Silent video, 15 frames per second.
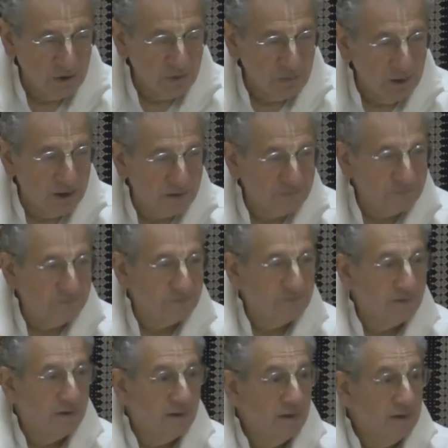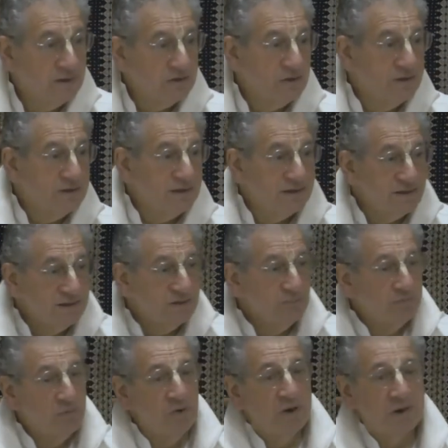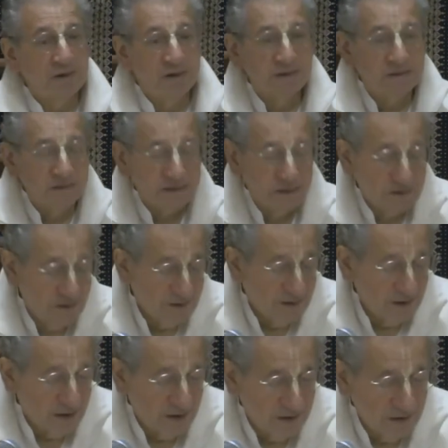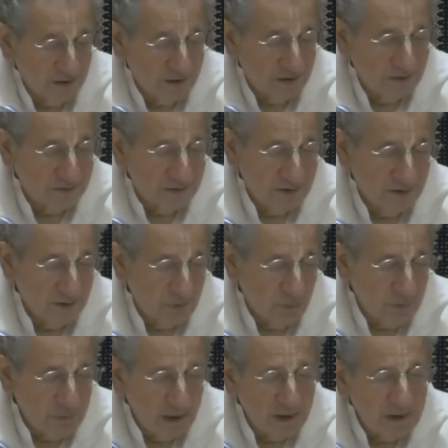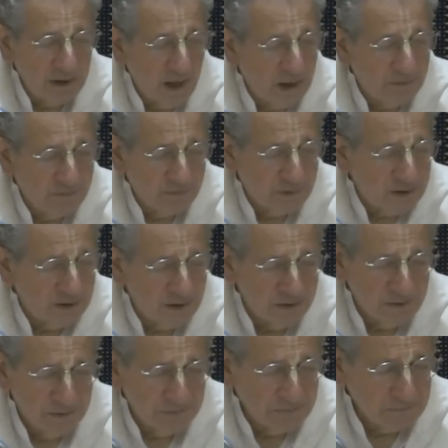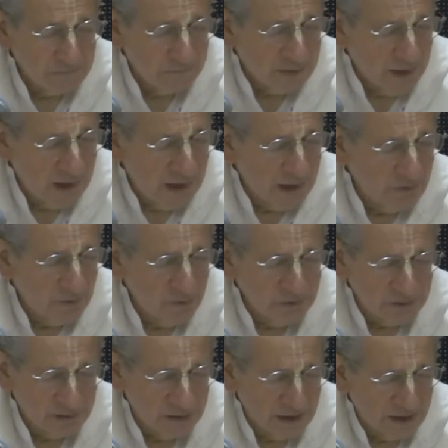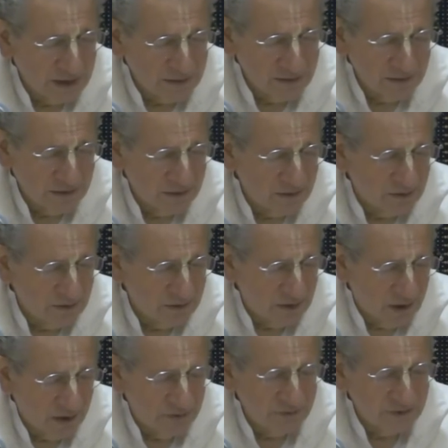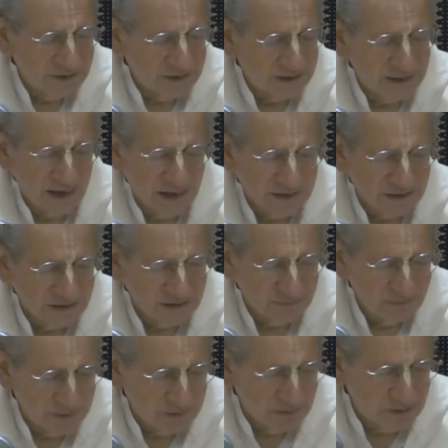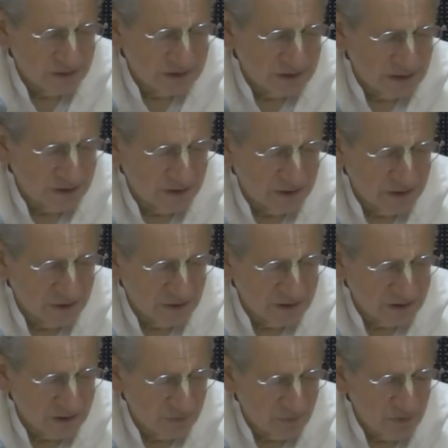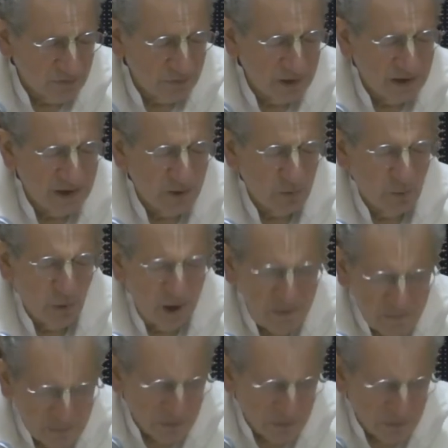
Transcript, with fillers: to go back. So this is the point: is uh, we might not be able to get, you know, hundreds and thousands of people to chant Hare Krishna. But if we can get one